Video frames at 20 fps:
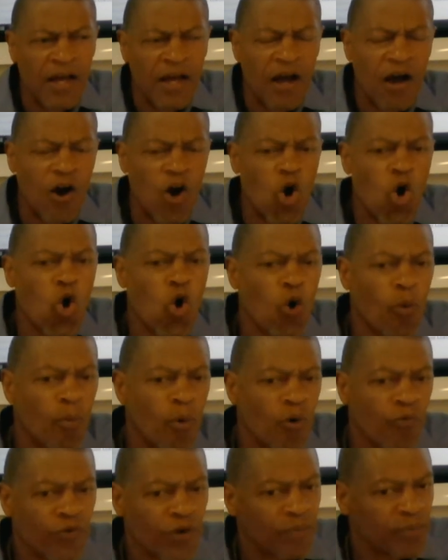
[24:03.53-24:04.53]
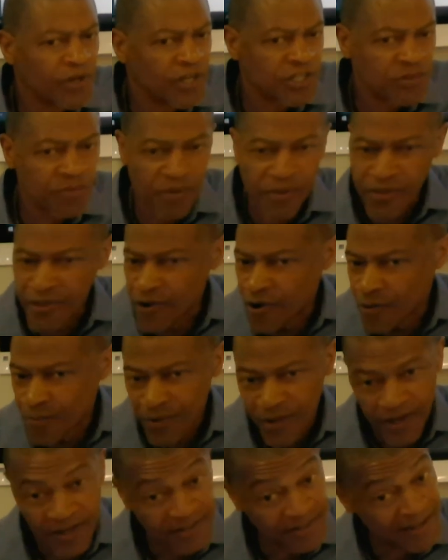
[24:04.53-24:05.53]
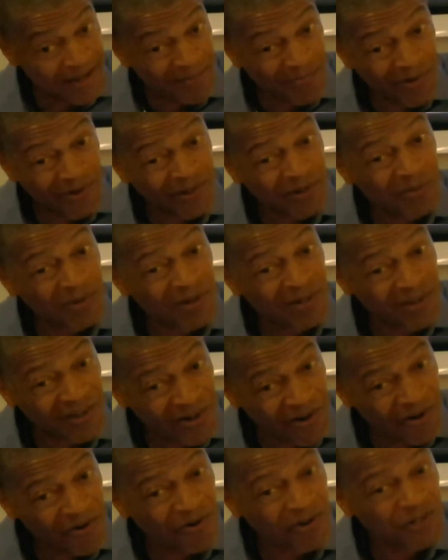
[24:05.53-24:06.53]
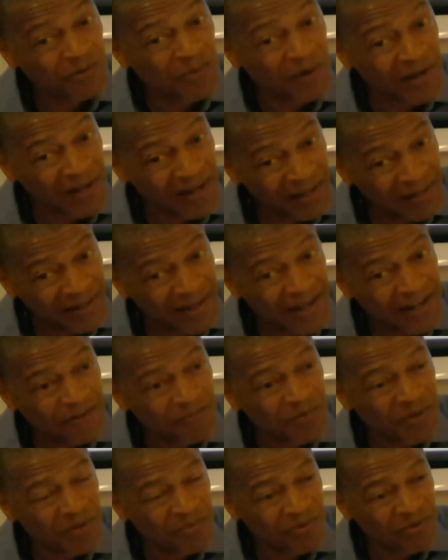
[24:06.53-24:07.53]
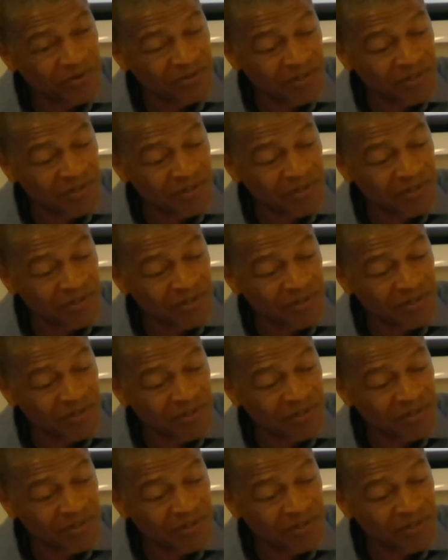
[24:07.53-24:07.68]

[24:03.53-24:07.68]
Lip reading: Hormone replacement therapy has not really been encouraged by a lot of people.